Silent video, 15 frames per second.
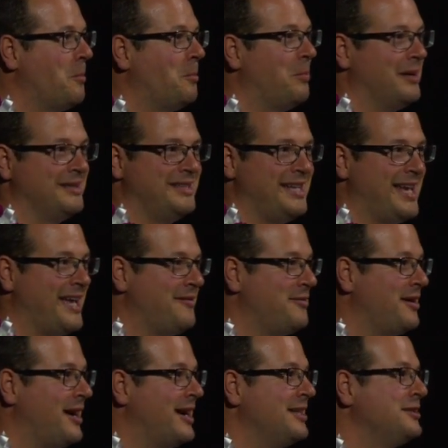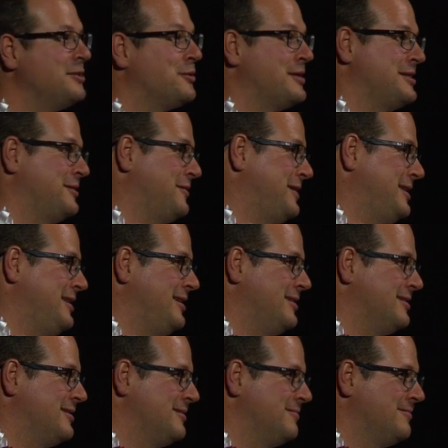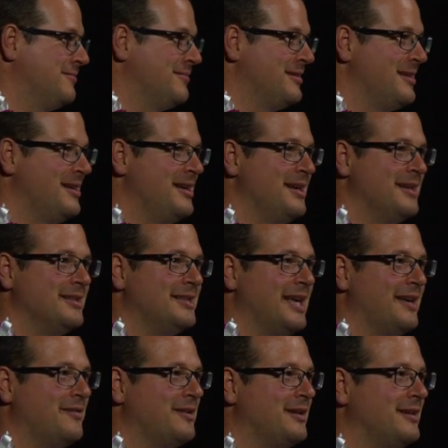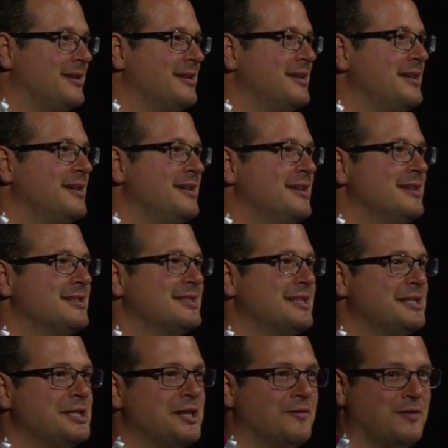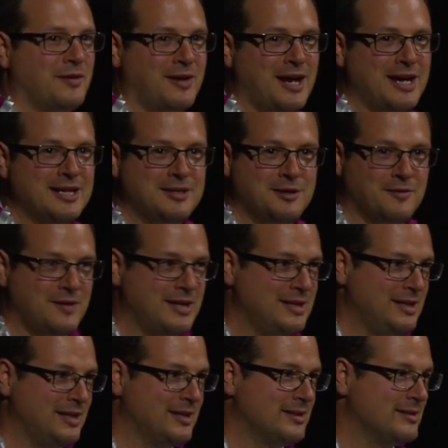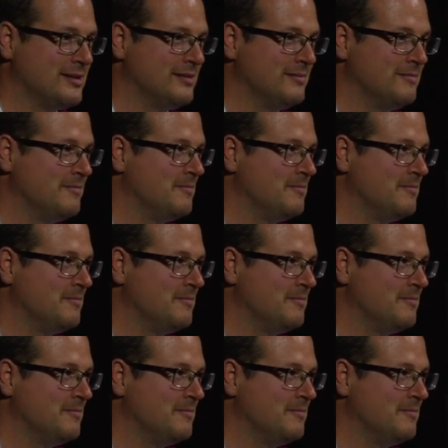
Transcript: But they have hundreds of ideas. They have such a variety of ideas,